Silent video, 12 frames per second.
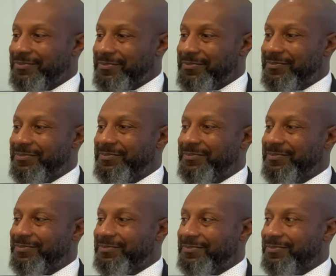
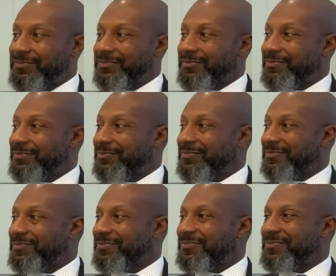
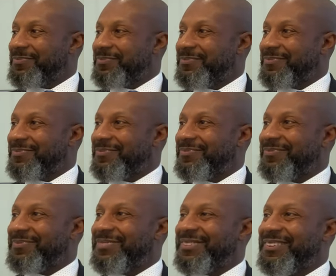
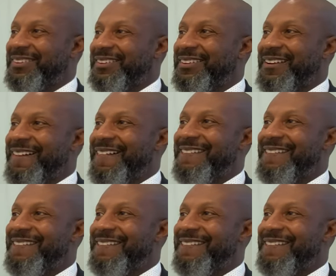The person shown says nothing.